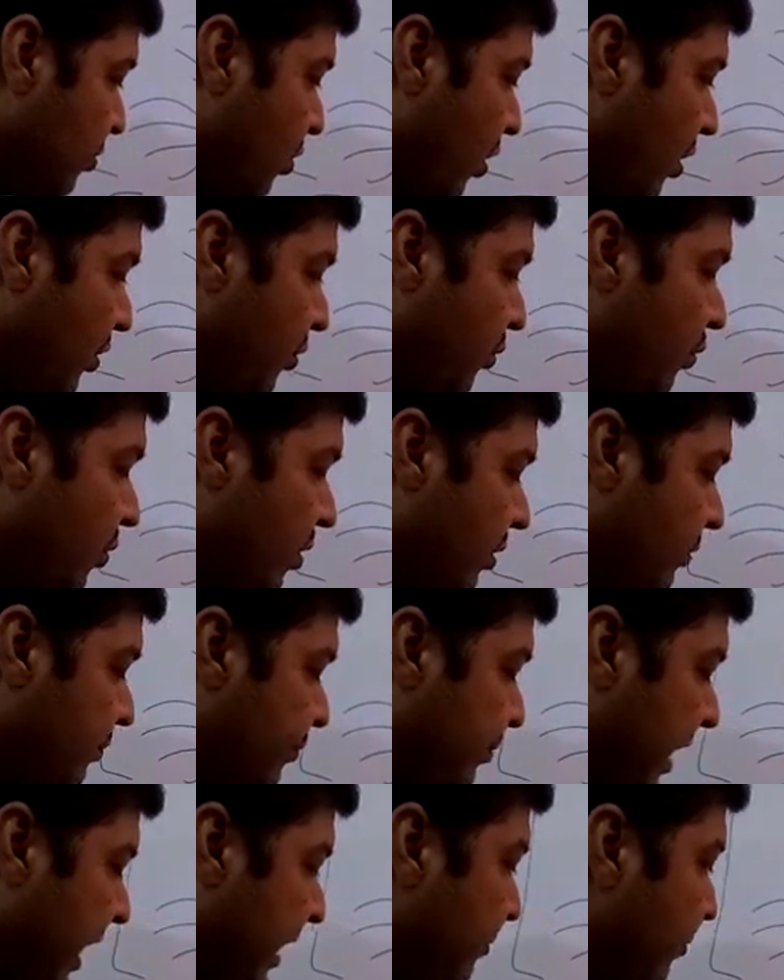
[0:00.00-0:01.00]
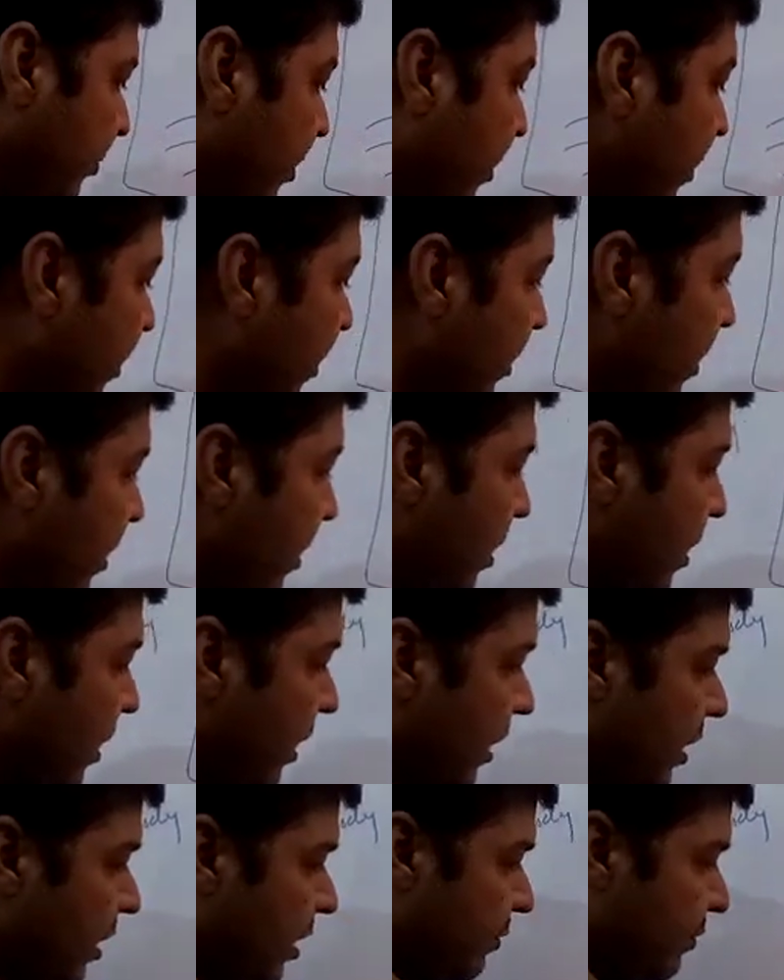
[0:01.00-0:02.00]
called node of Ranvier.
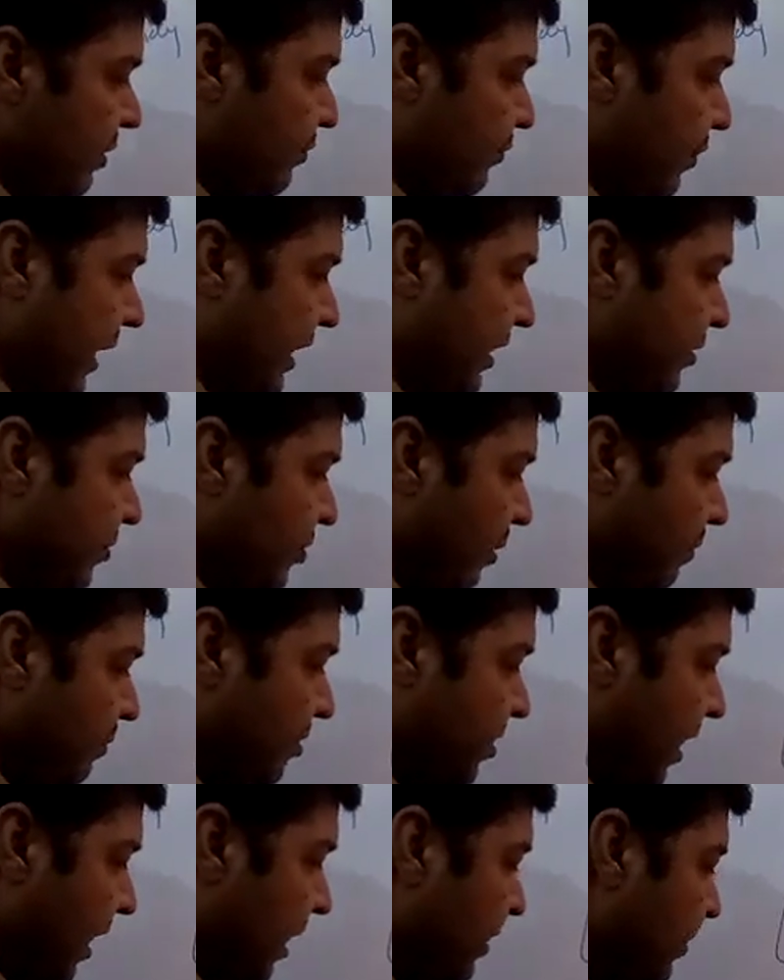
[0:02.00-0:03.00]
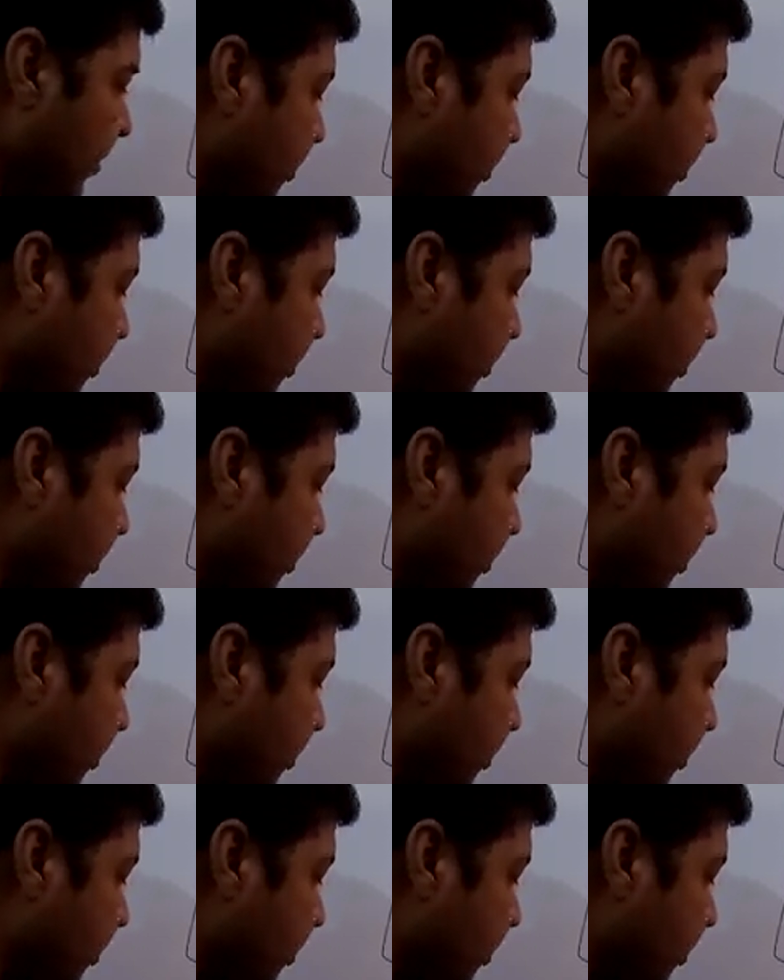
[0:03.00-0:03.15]
Here we find some cells.